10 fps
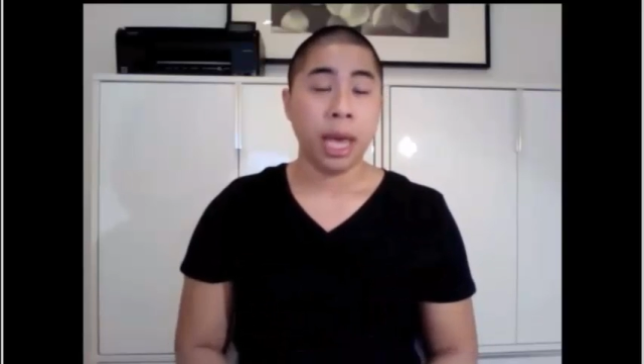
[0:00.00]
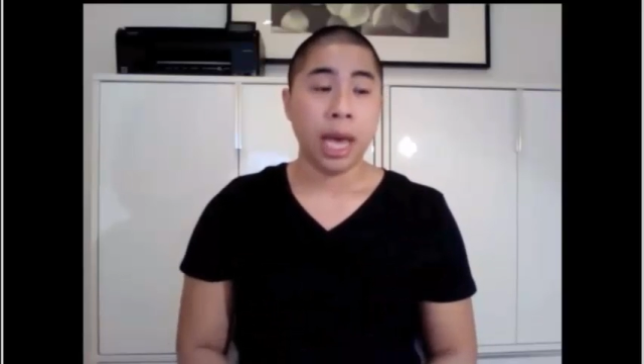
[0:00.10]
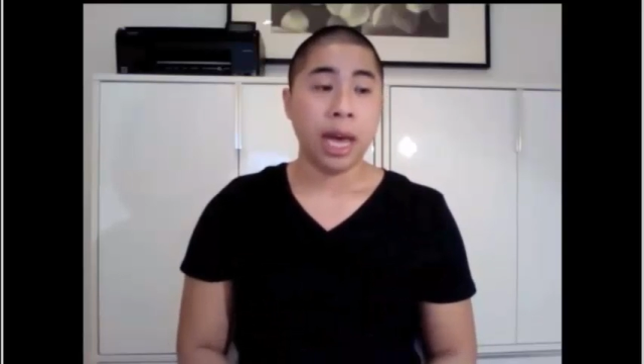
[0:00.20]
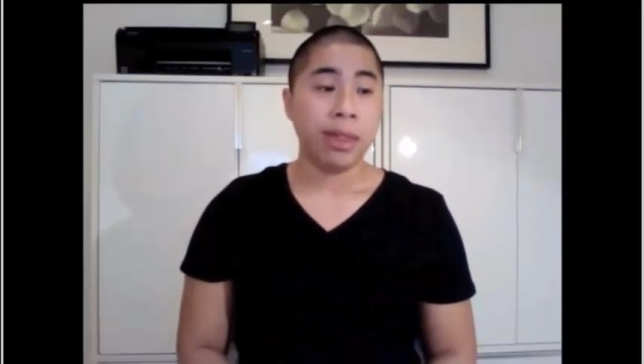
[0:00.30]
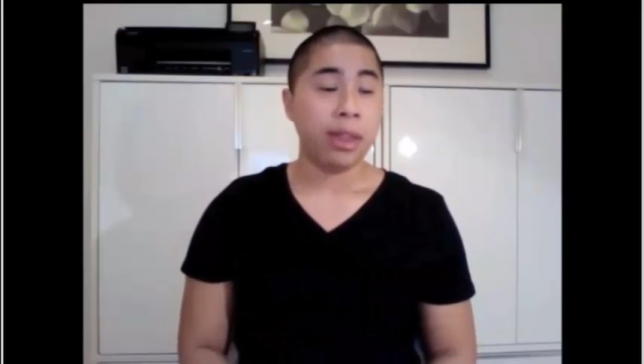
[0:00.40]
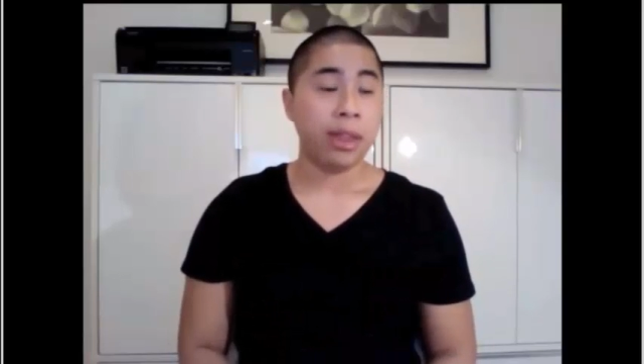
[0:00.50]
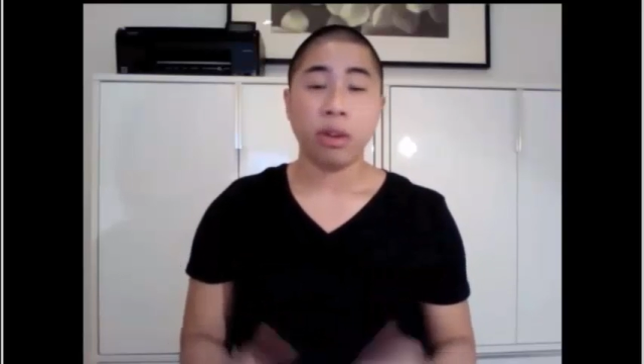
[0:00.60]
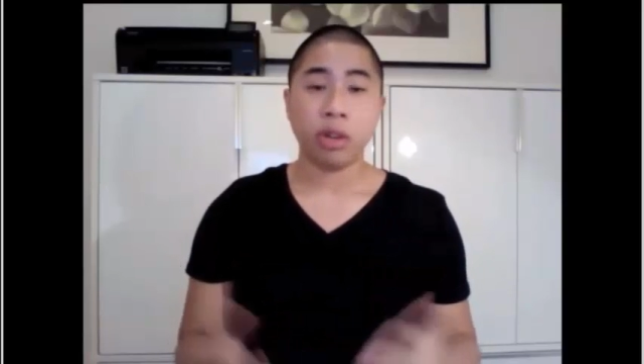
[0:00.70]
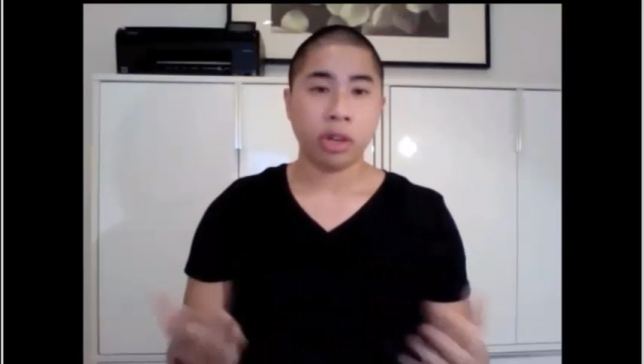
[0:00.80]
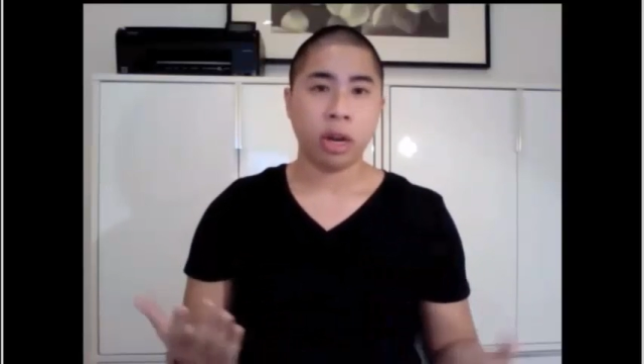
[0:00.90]
And they're
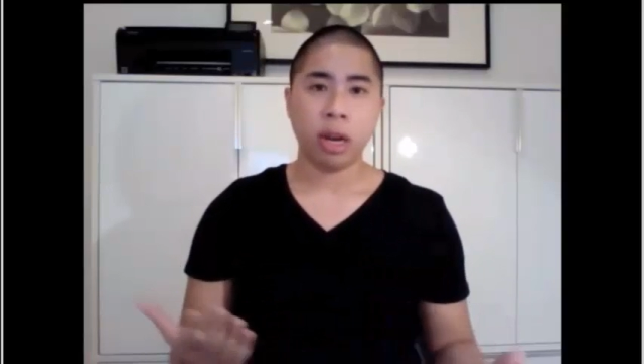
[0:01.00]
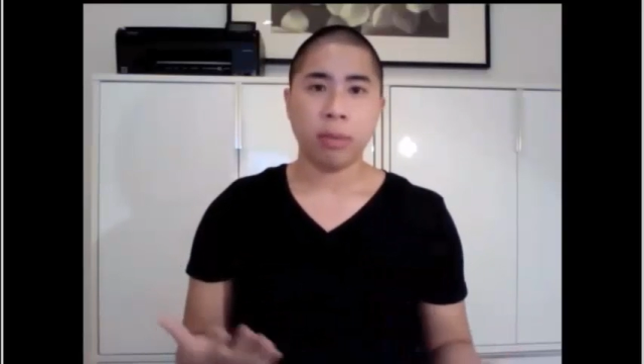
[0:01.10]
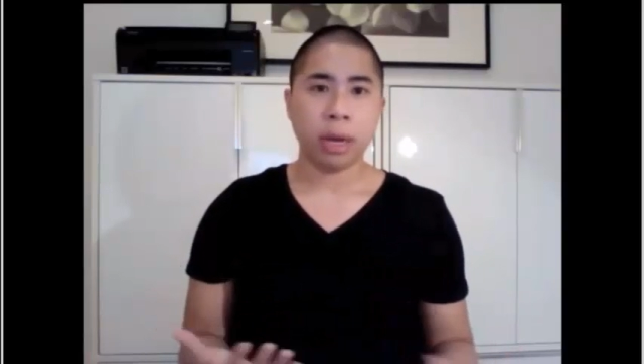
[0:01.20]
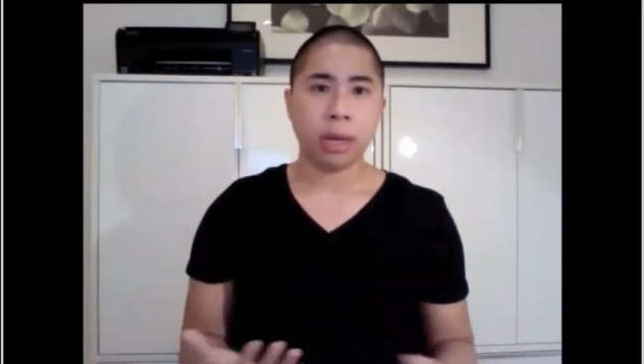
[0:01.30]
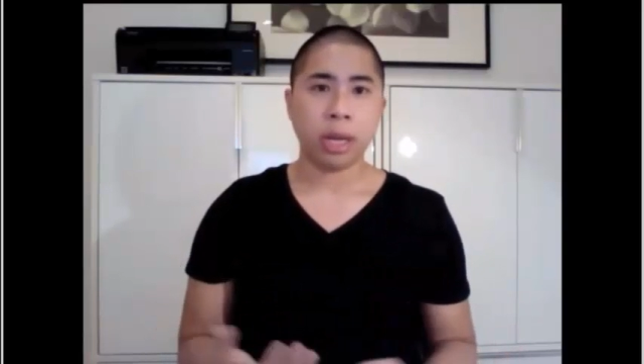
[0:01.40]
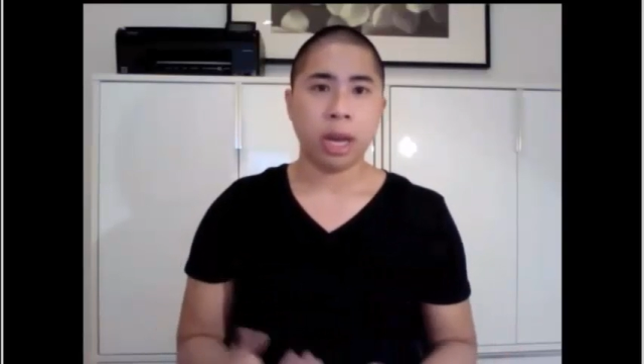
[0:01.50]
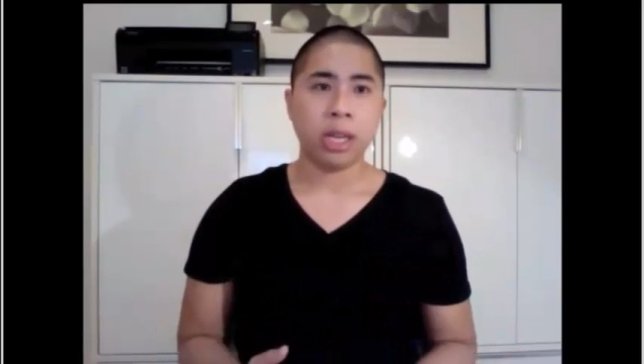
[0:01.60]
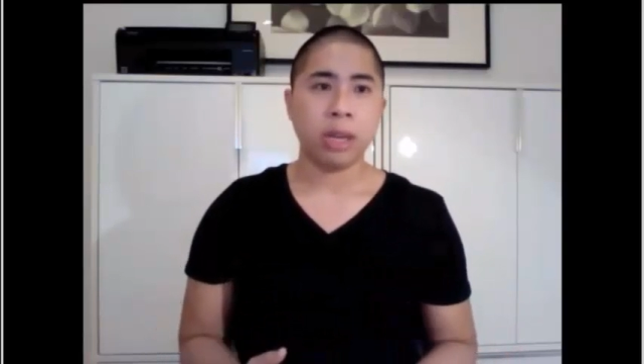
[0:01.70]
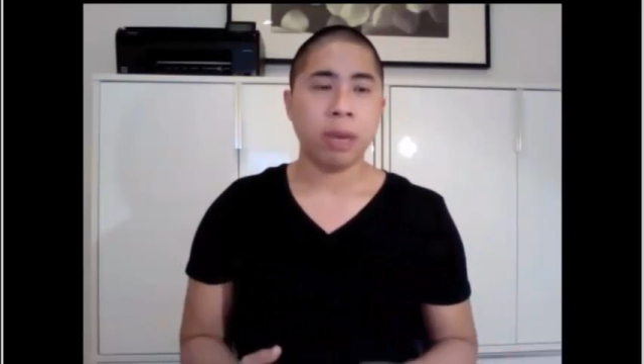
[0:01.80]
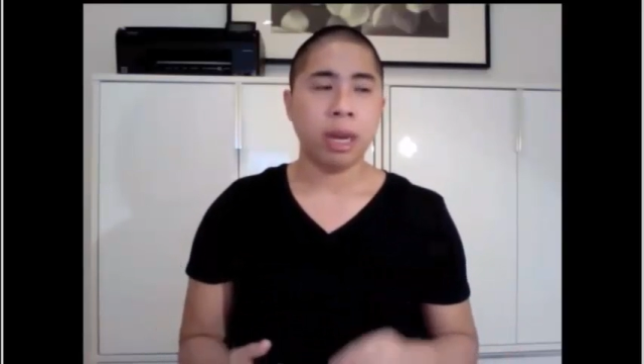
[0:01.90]
not just ClickBank
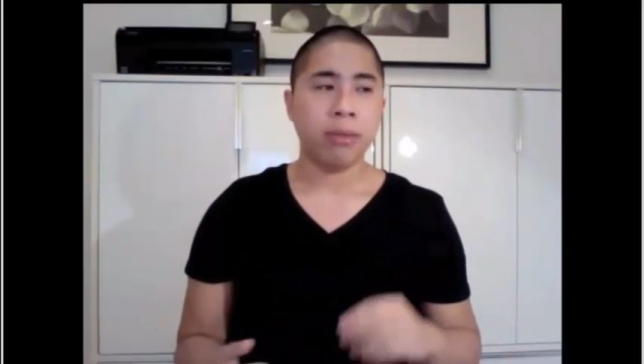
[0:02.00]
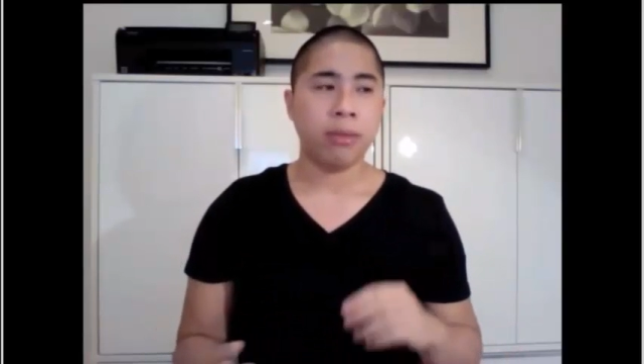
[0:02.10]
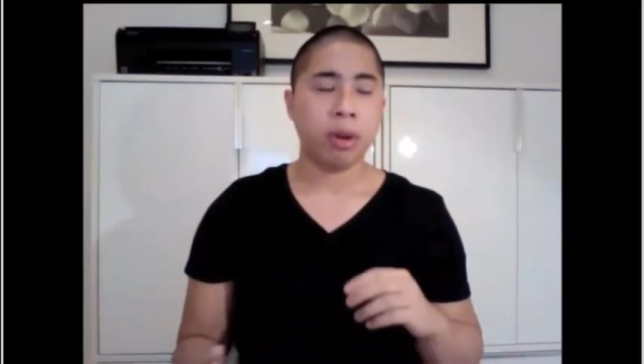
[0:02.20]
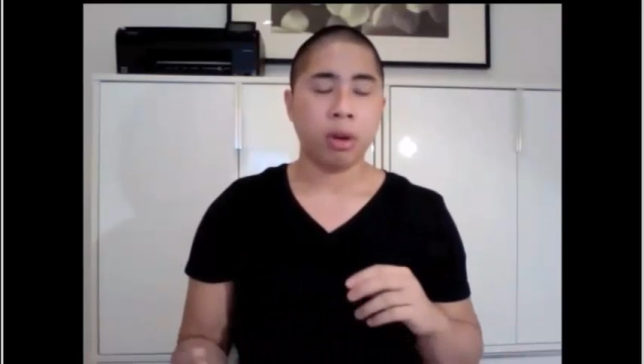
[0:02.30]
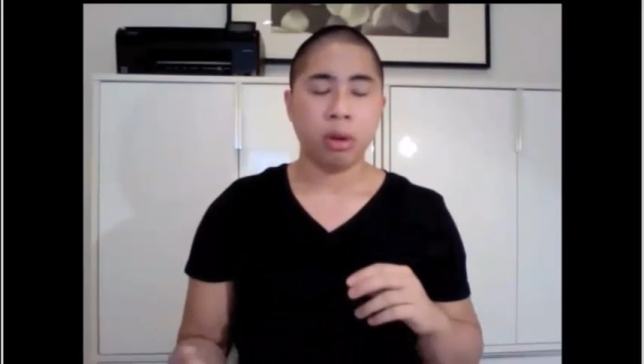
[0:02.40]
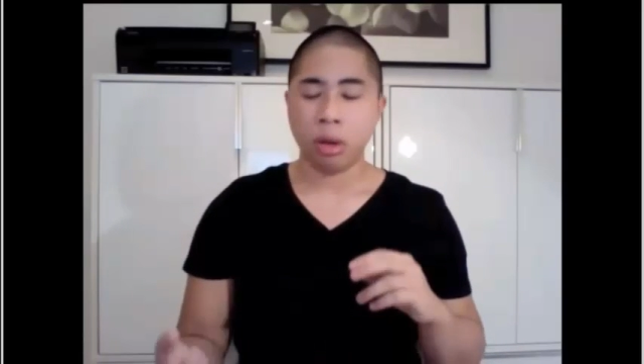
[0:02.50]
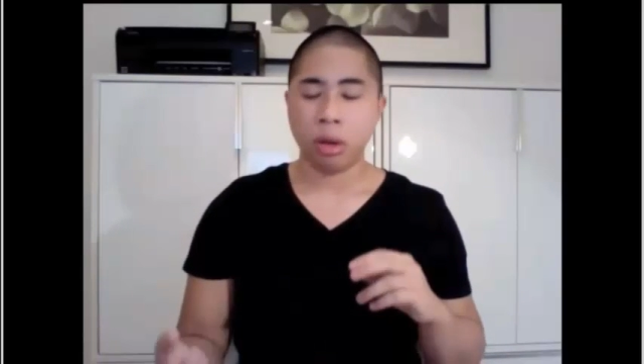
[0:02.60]
sites. I mean, I've got